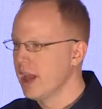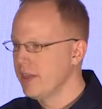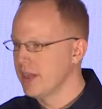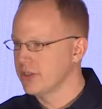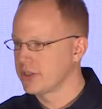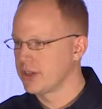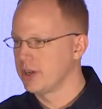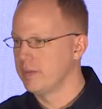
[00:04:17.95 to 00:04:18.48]

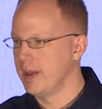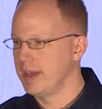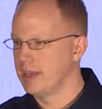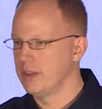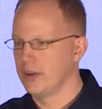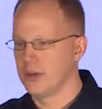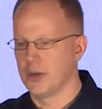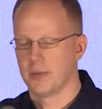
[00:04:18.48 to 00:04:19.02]
That's going to make
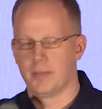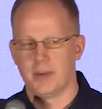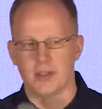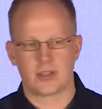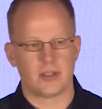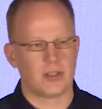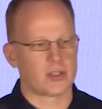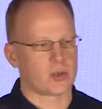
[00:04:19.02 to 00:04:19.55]
either your
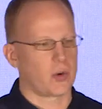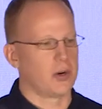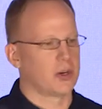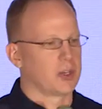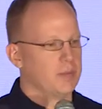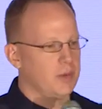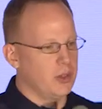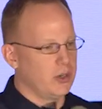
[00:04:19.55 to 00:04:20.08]
business or your
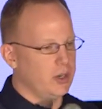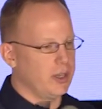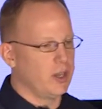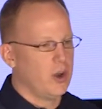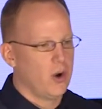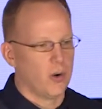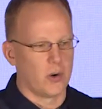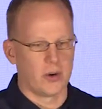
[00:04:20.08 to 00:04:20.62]
community
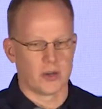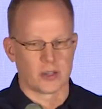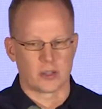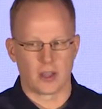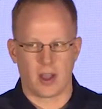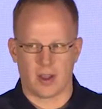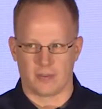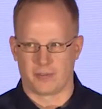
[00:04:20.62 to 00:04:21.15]
or
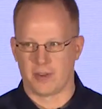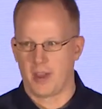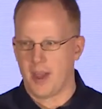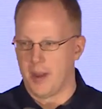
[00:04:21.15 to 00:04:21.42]
yourself